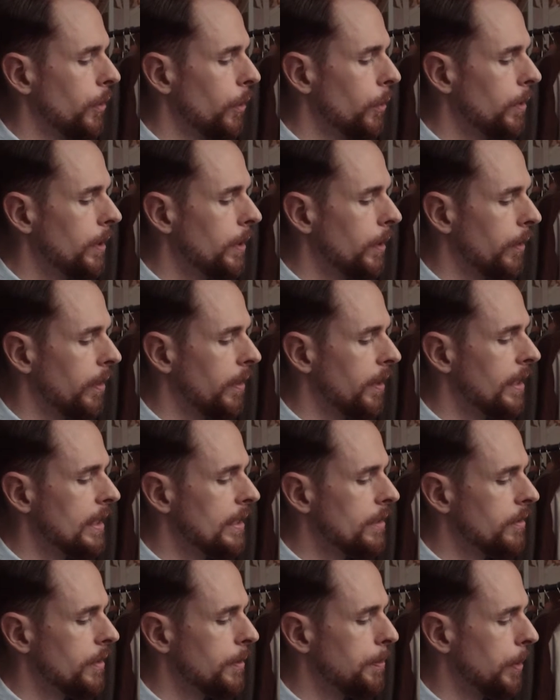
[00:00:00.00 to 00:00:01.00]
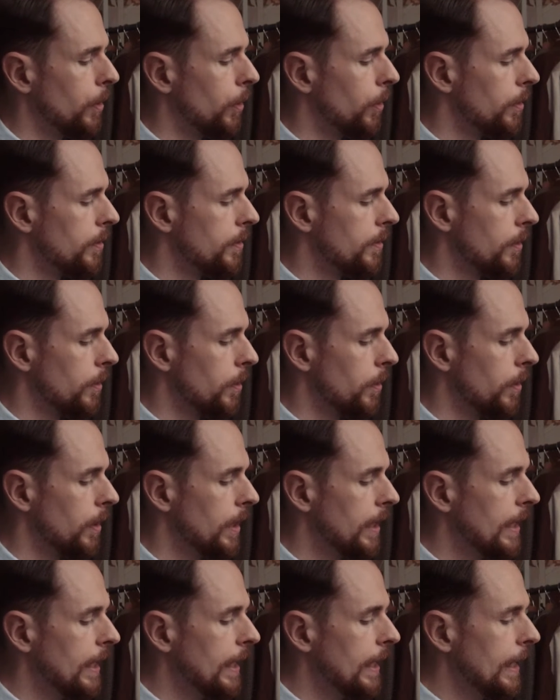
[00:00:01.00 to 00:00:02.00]
only on the internet but also
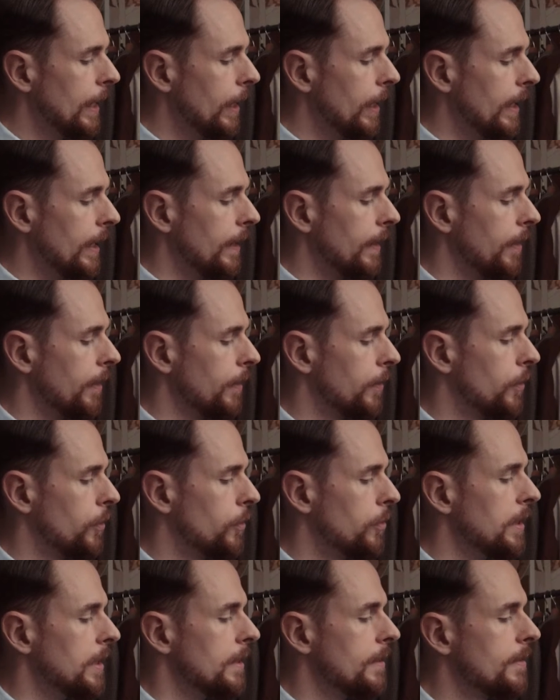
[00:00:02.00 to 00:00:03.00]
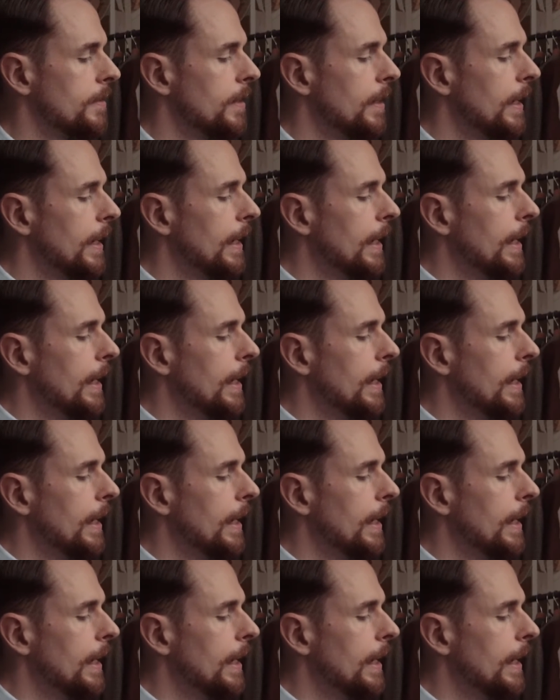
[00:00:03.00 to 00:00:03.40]
in the streets?